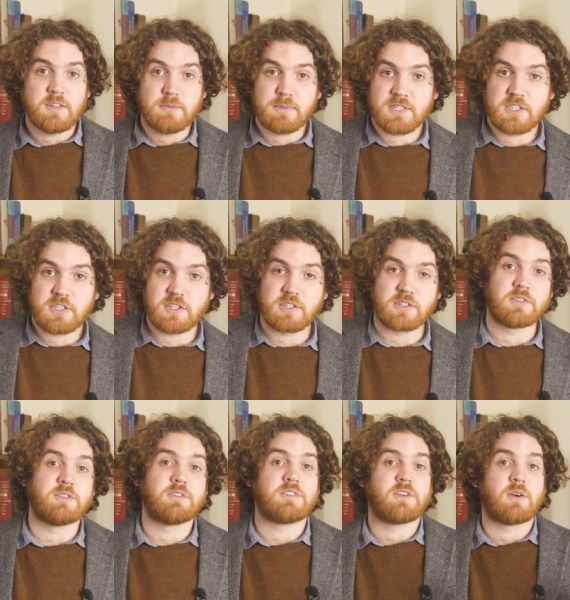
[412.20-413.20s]
You must
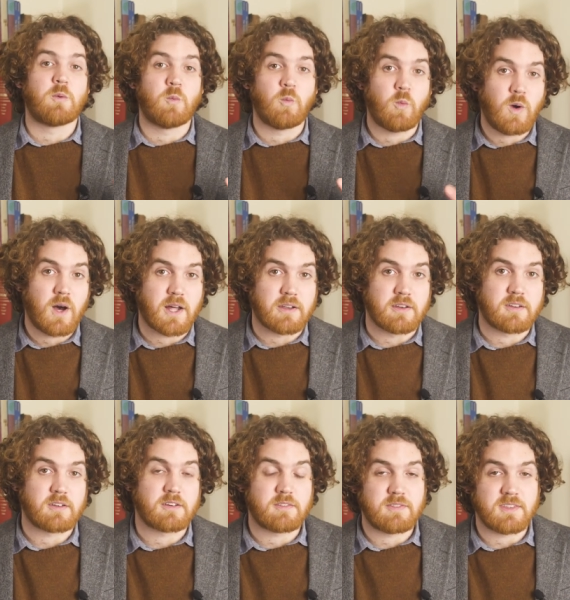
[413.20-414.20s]
choose
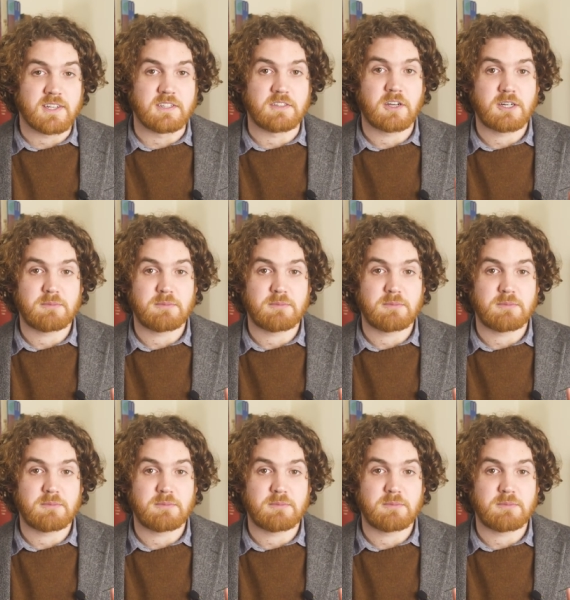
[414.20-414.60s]
one of these